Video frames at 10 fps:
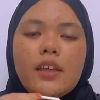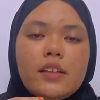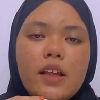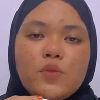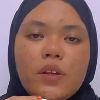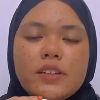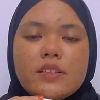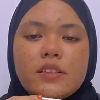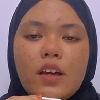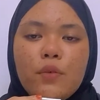The last one
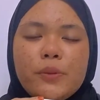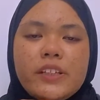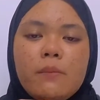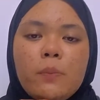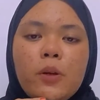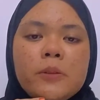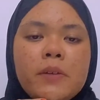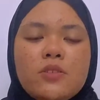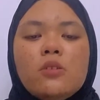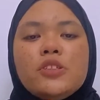is I will present about problem
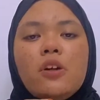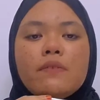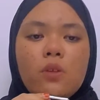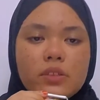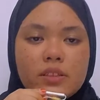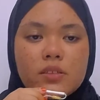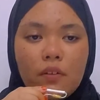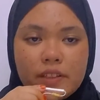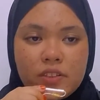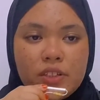and solution of sources
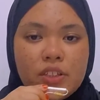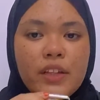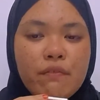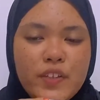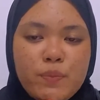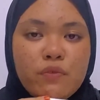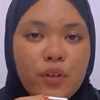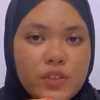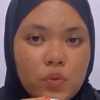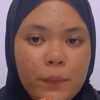of international investment for
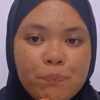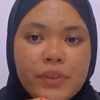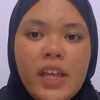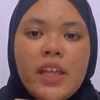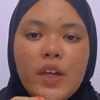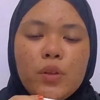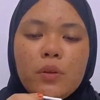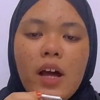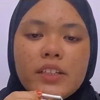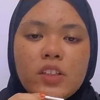Islam. There
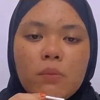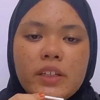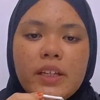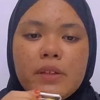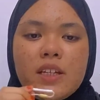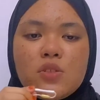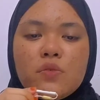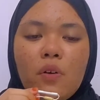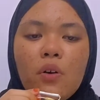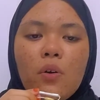will undoubtedly be issues
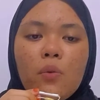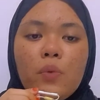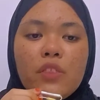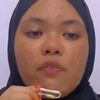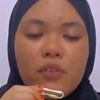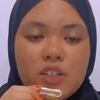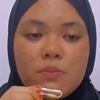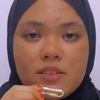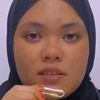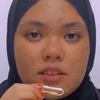with foreign
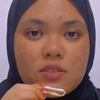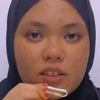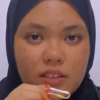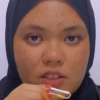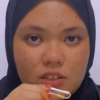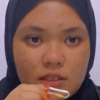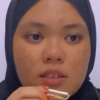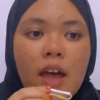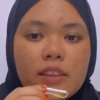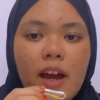businesses transactions.
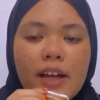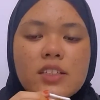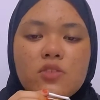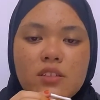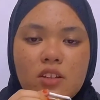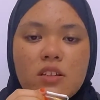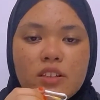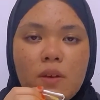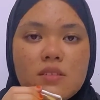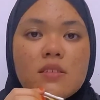The higher transaction
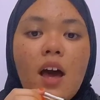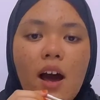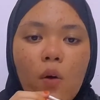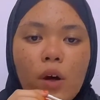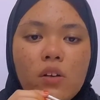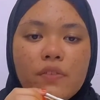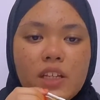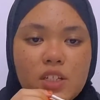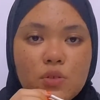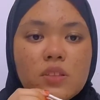expenses are one of the
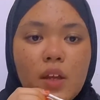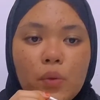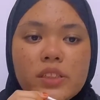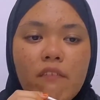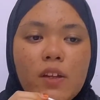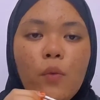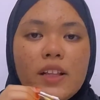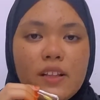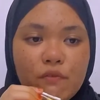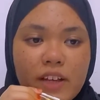issues that will develop while
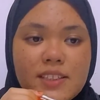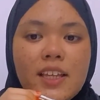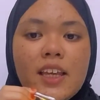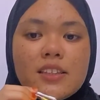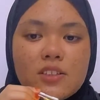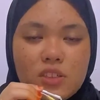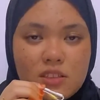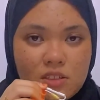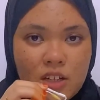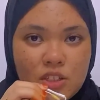investing in the
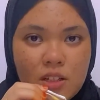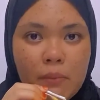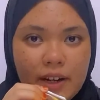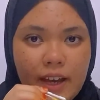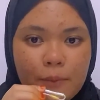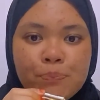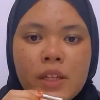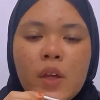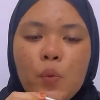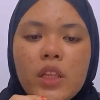international market.
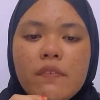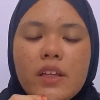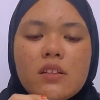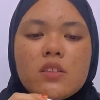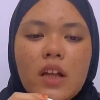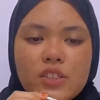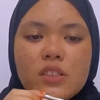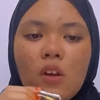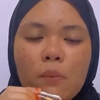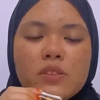We live in a larger
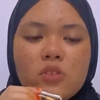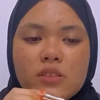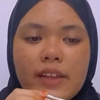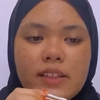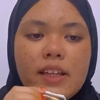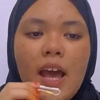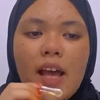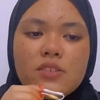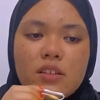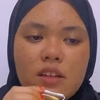global society
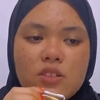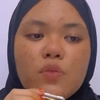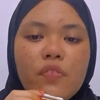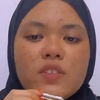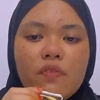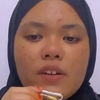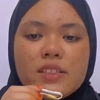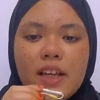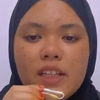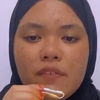and transaction fees vary
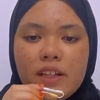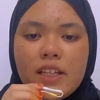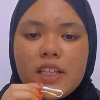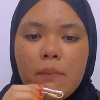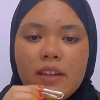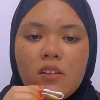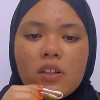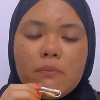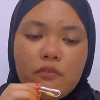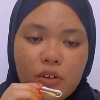significantly depending on
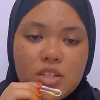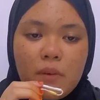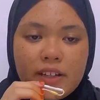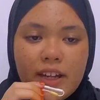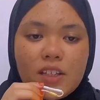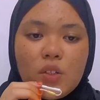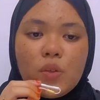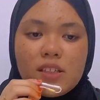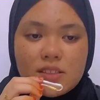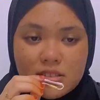the foreign market you
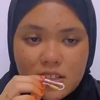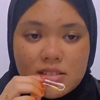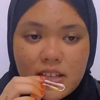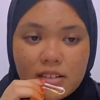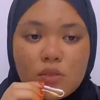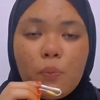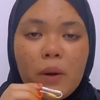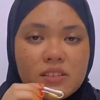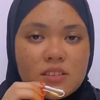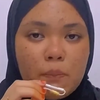intend to
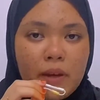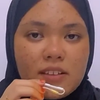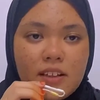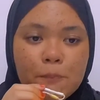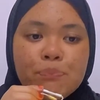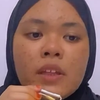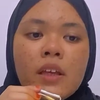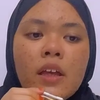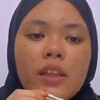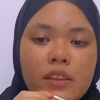participate in.
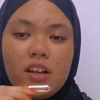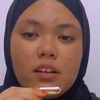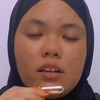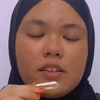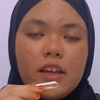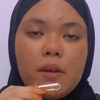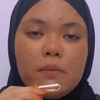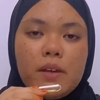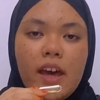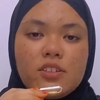They may
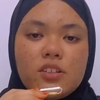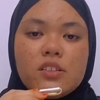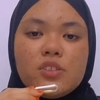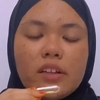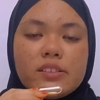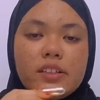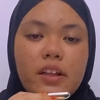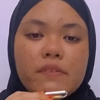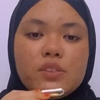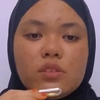be additional charges
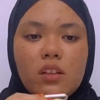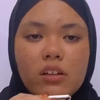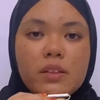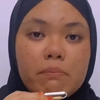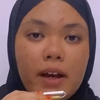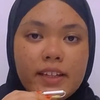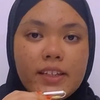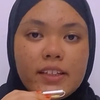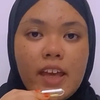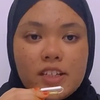relevant to the local market
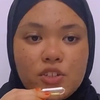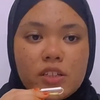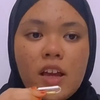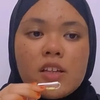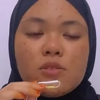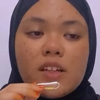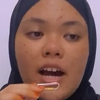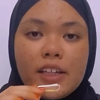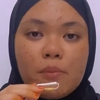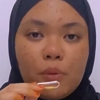in addition to the
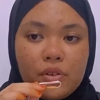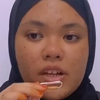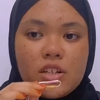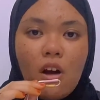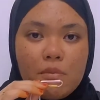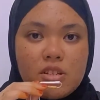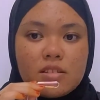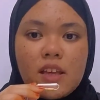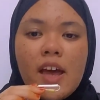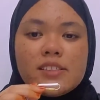higher brokerage commissions.
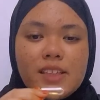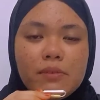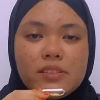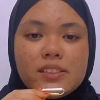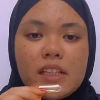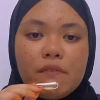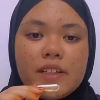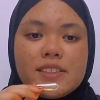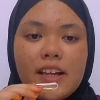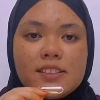Stamp duties,
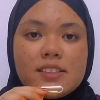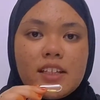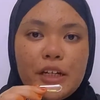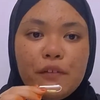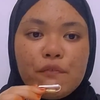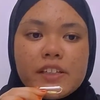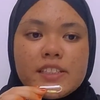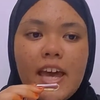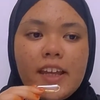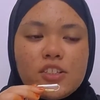levies, taxes, clearing fees,
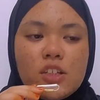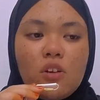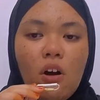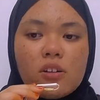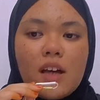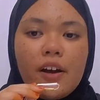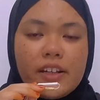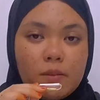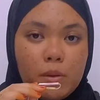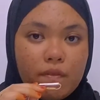and exchange costs are
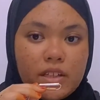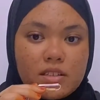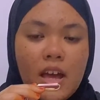examples of this.